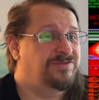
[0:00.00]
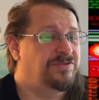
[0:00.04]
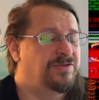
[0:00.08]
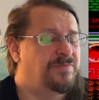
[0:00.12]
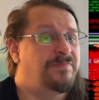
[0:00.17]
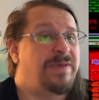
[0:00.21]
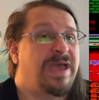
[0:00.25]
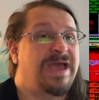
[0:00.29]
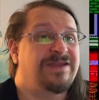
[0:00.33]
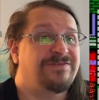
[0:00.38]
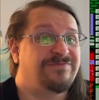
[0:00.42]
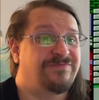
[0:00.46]
the
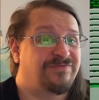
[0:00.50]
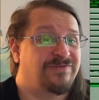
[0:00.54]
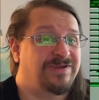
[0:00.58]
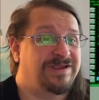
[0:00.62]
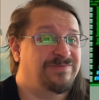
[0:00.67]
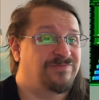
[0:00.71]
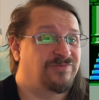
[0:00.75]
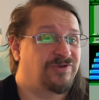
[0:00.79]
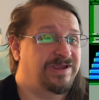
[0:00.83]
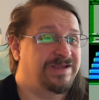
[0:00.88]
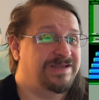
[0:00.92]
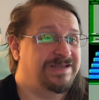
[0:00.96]
bad
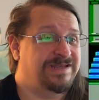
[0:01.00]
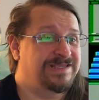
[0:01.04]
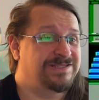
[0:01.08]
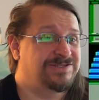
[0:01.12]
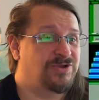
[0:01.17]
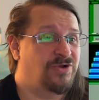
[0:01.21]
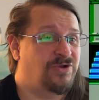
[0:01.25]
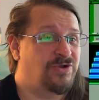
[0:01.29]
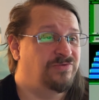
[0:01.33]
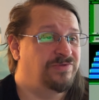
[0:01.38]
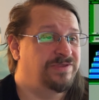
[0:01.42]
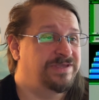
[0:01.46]
frame rate is
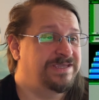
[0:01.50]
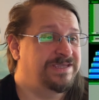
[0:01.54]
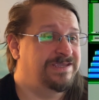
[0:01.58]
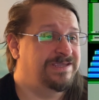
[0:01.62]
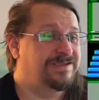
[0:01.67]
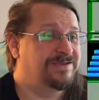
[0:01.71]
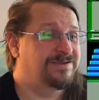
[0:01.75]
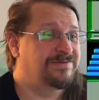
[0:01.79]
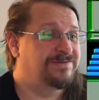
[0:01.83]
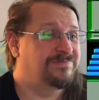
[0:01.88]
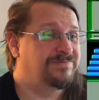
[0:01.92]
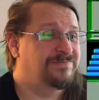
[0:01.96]

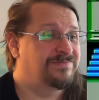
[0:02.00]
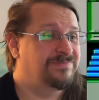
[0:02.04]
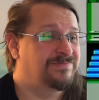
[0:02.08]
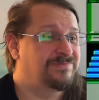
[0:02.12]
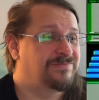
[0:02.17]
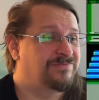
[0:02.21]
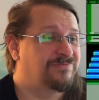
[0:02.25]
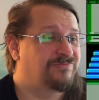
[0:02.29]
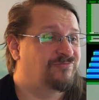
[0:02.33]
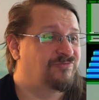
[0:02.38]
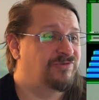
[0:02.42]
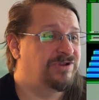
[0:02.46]
only
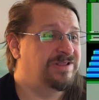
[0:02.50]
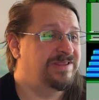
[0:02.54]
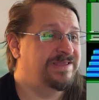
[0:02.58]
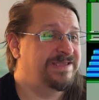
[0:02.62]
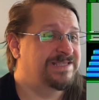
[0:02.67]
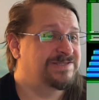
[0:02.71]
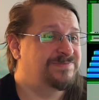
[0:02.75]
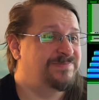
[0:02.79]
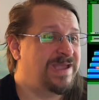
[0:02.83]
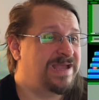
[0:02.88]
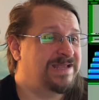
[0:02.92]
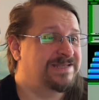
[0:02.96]
really
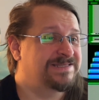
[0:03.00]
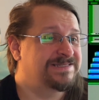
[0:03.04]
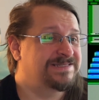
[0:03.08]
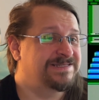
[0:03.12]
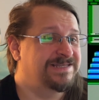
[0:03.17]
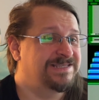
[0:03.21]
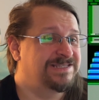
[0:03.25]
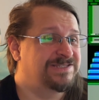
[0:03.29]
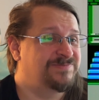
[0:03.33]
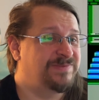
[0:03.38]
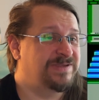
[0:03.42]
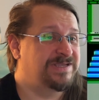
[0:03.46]
as bad as
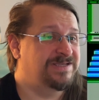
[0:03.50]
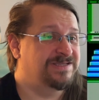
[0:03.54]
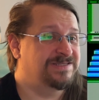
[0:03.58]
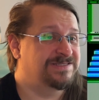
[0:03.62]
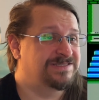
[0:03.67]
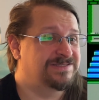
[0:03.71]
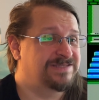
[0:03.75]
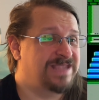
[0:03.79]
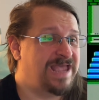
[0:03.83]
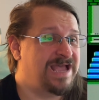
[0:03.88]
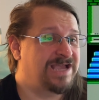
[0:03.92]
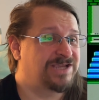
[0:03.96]
it is
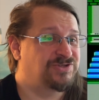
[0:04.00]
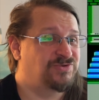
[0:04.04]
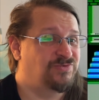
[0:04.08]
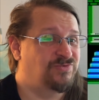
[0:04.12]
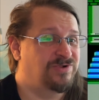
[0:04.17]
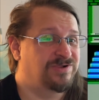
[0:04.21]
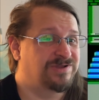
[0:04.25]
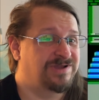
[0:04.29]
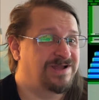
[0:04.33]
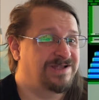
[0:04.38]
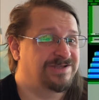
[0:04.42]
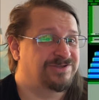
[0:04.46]
because
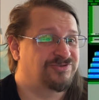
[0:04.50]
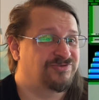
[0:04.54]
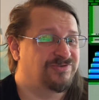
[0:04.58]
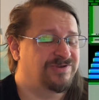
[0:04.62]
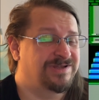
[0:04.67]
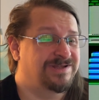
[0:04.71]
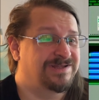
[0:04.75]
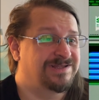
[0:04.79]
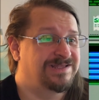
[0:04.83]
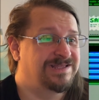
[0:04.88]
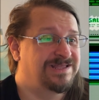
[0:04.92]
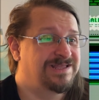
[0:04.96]
actual
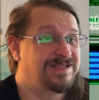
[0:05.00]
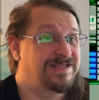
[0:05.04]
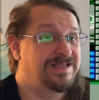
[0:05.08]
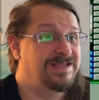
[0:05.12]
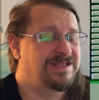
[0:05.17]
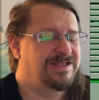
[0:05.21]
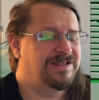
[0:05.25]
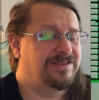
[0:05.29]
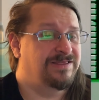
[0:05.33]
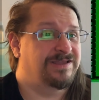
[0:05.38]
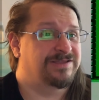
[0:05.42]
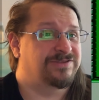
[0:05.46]
Contra,
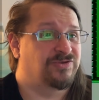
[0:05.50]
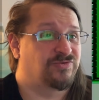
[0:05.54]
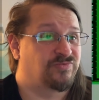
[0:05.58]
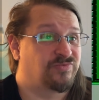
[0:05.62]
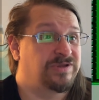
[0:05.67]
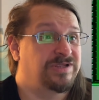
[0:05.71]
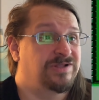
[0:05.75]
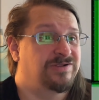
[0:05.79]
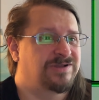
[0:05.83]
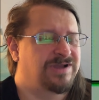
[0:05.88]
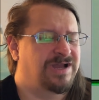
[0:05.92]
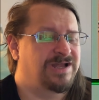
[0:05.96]
like the
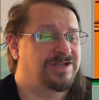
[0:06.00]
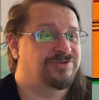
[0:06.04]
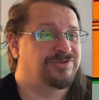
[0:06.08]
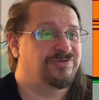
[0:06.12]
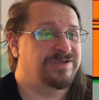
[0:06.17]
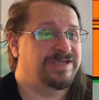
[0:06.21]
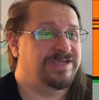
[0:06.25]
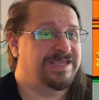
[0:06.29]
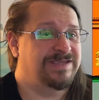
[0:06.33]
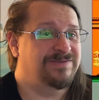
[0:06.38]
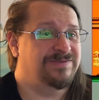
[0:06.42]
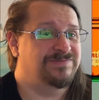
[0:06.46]
real
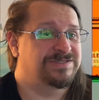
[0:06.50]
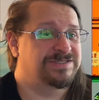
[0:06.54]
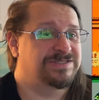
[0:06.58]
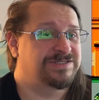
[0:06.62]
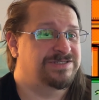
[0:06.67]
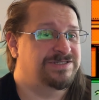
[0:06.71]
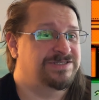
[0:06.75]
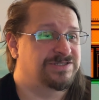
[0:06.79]
Contra games,